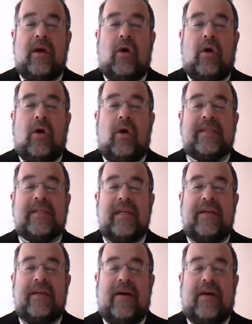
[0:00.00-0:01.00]
Only a
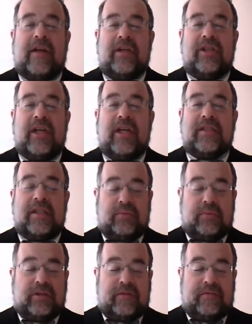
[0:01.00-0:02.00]
city founded on justice
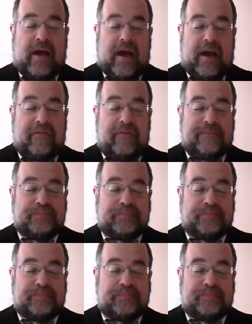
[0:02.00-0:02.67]
will survive.